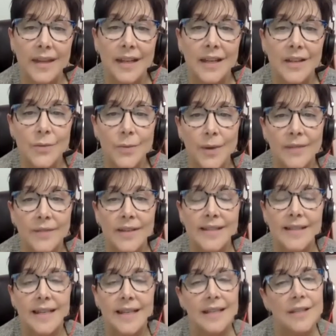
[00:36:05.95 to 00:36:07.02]
each one of
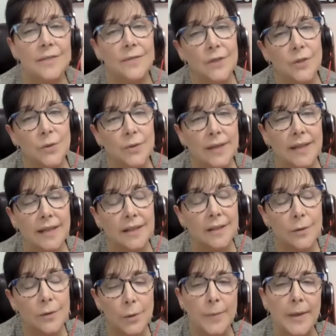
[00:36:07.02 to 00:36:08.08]
us individually.
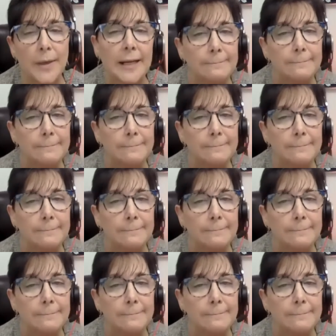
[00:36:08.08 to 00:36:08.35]
Ruby.